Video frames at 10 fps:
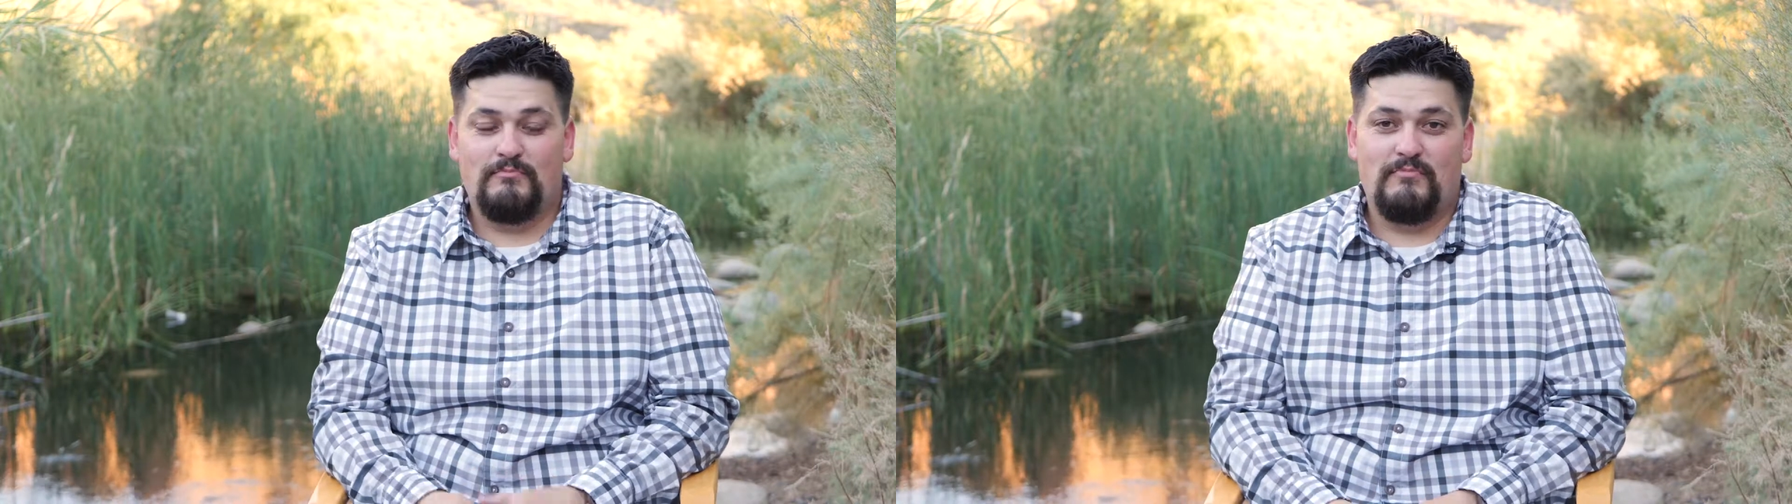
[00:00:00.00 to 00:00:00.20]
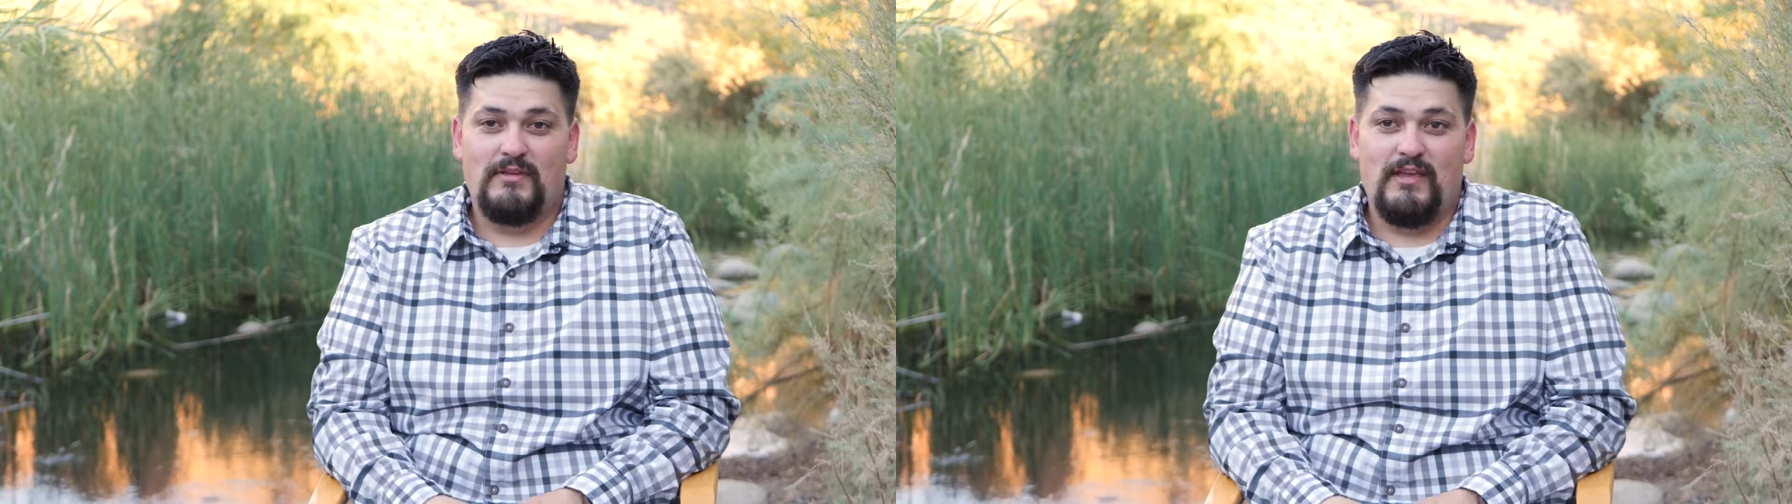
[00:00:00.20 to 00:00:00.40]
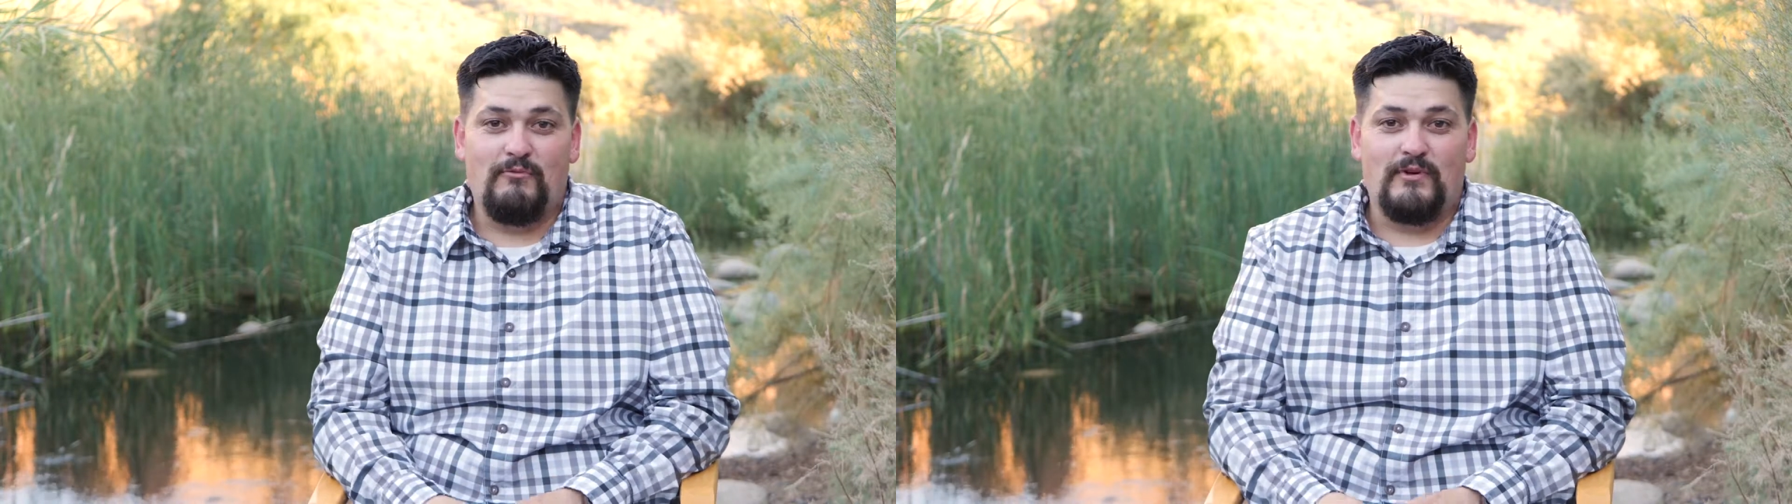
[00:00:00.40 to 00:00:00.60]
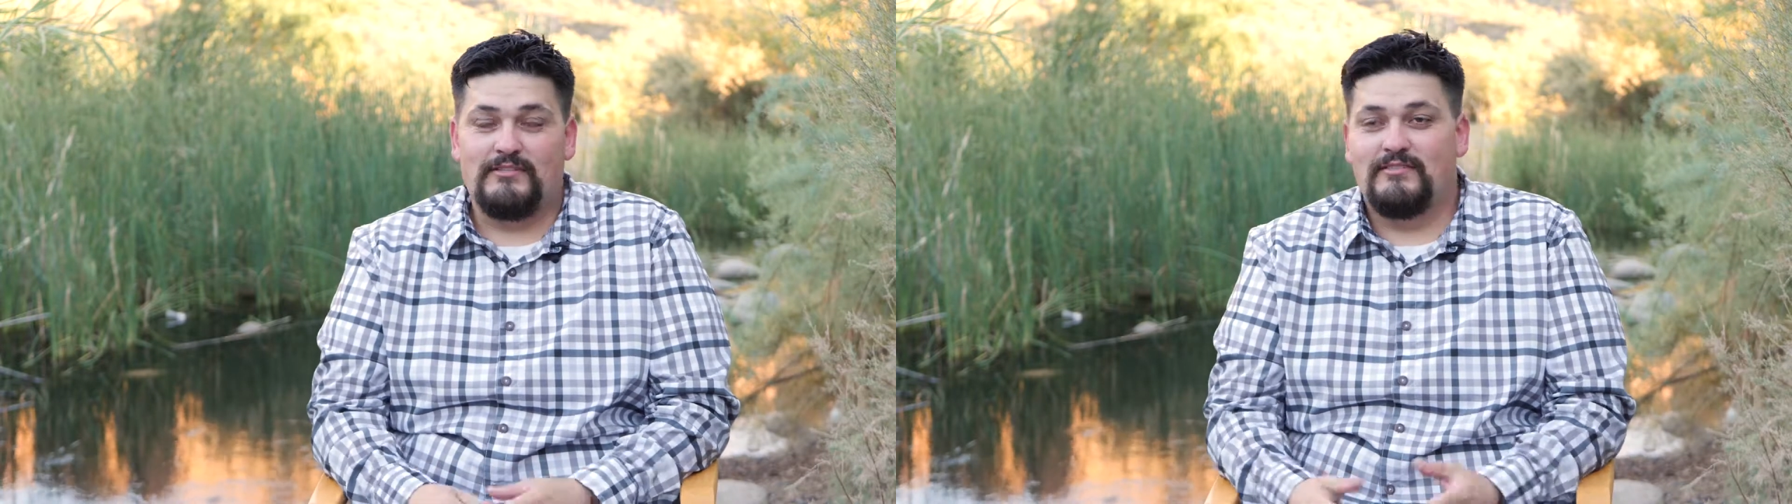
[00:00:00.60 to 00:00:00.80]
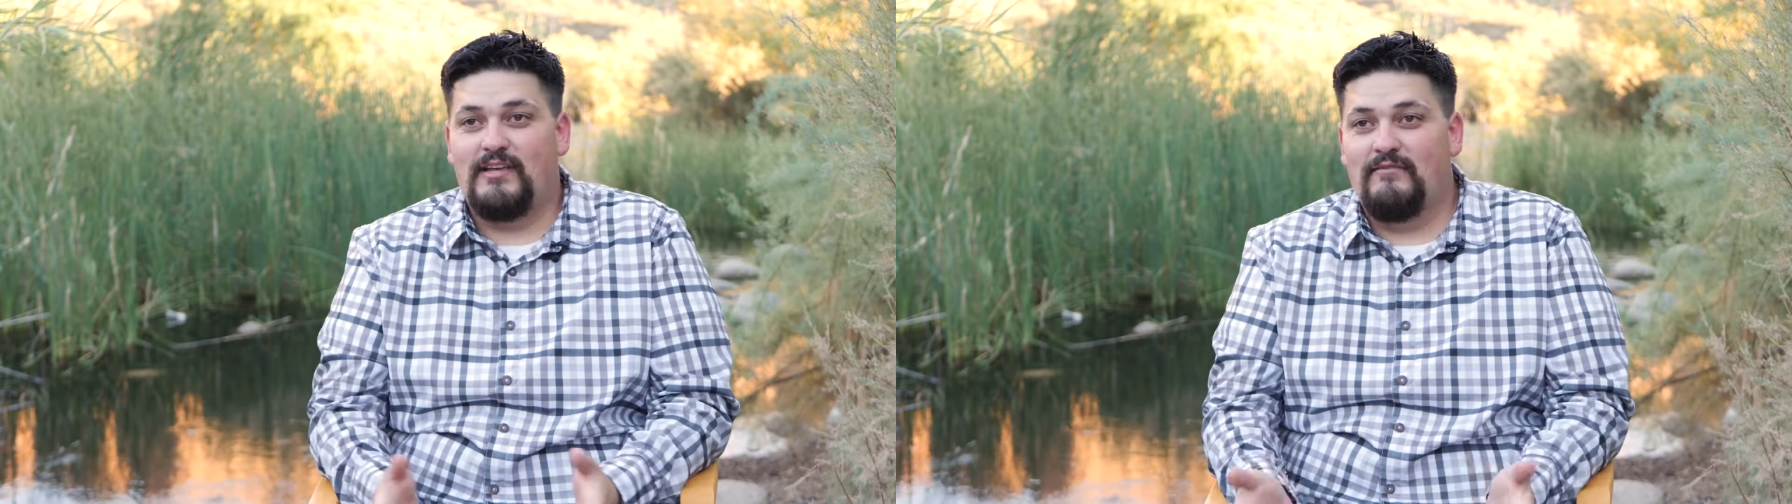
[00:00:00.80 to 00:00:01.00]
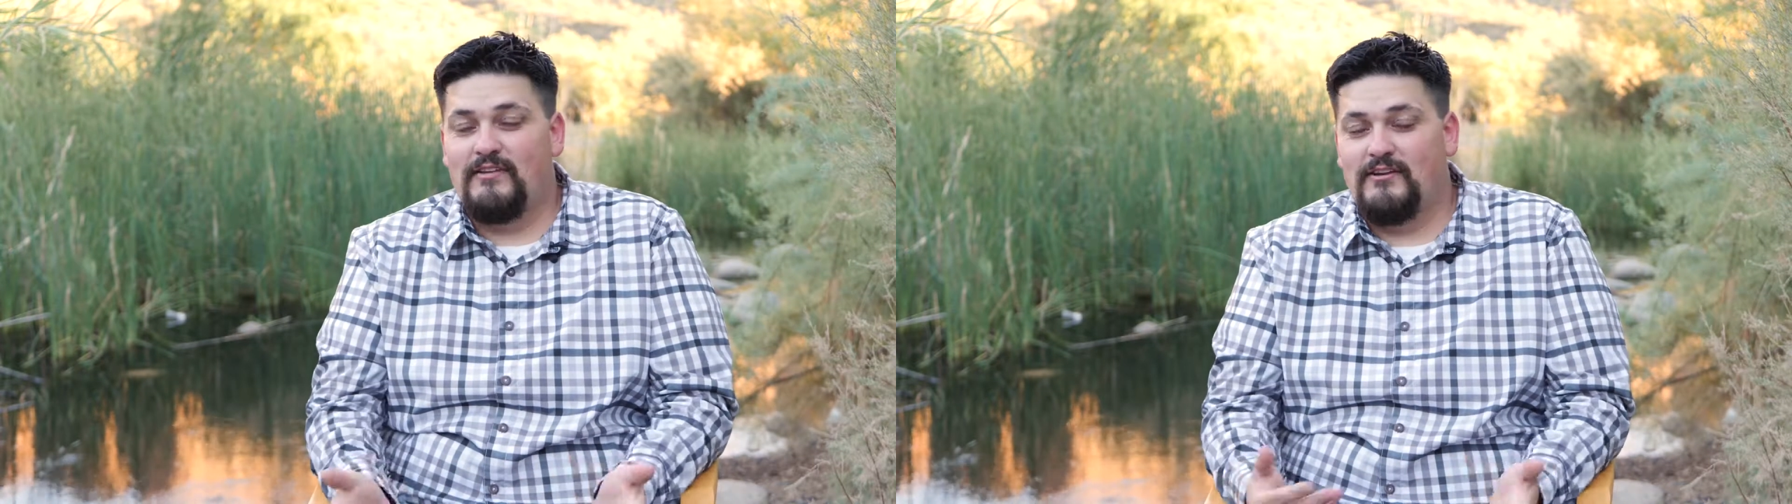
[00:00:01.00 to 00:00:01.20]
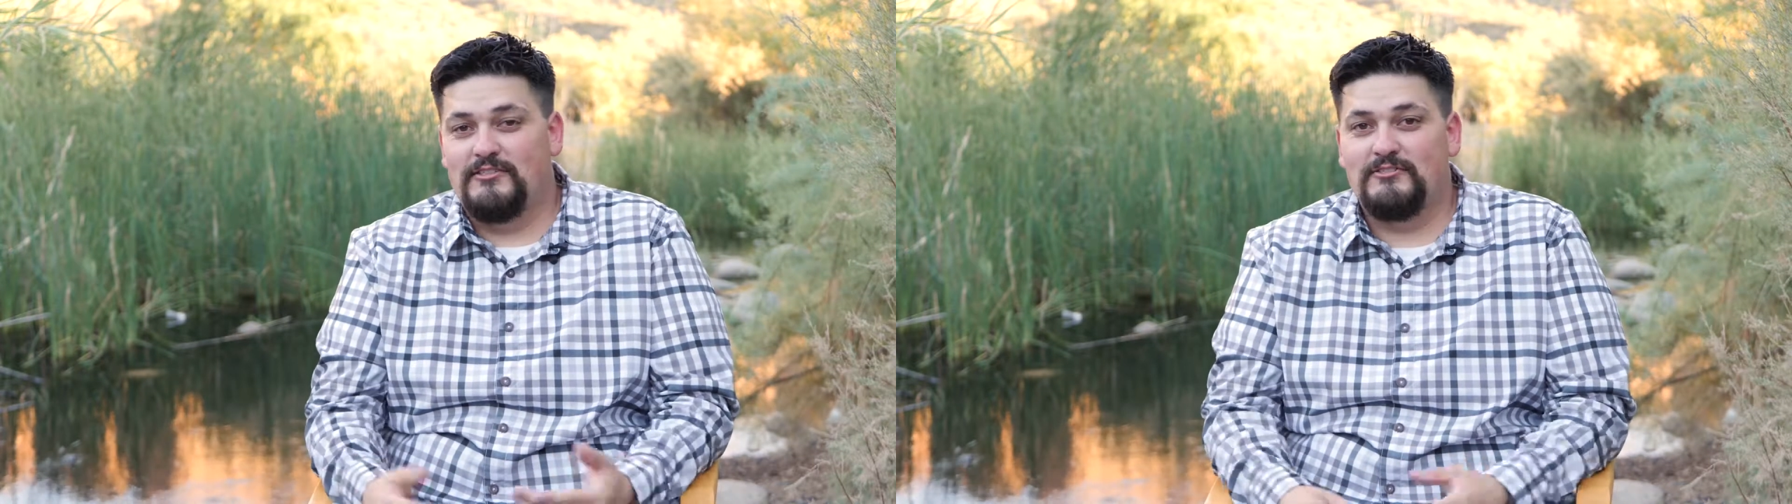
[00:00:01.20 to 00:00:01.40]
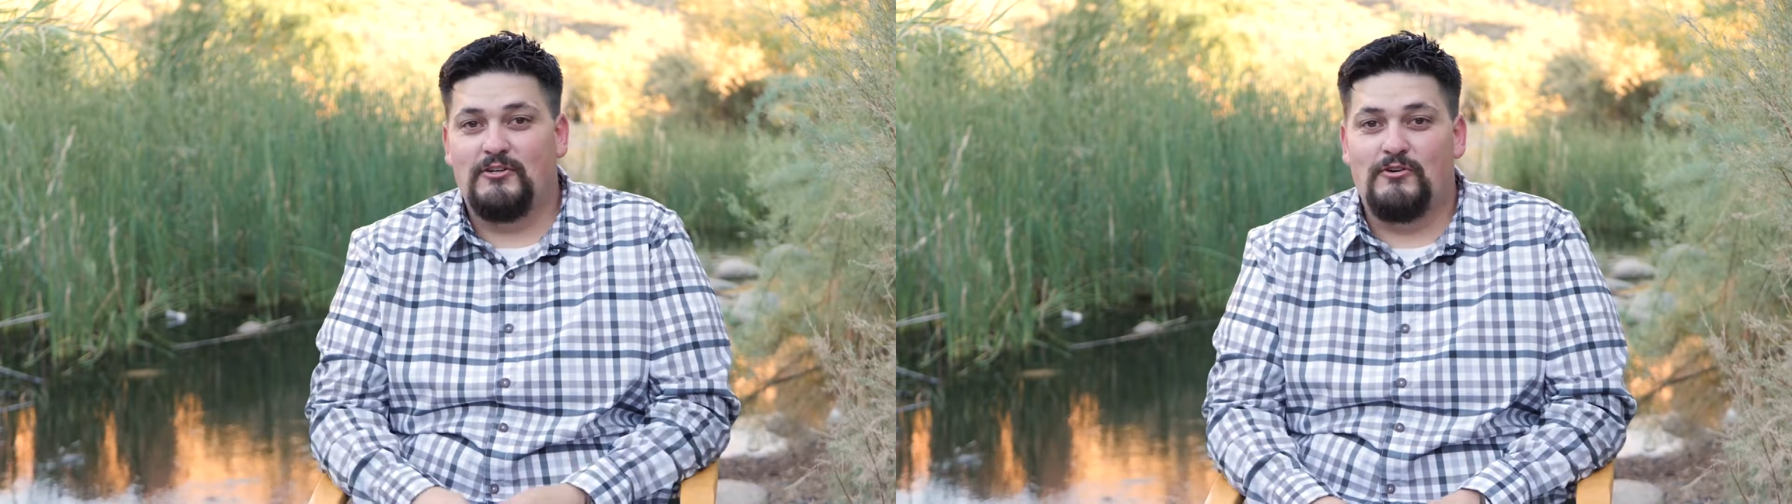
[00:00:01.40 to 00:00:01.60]
be at what, 70 or
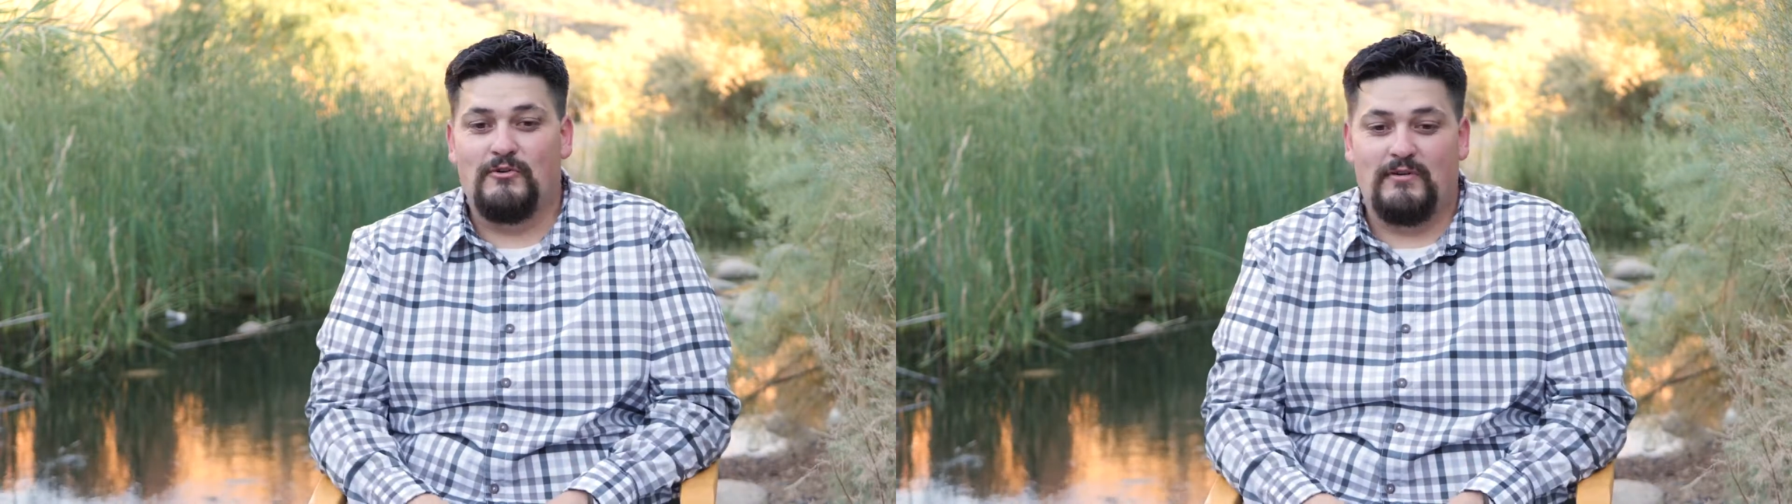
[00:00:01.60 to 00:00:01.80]
so,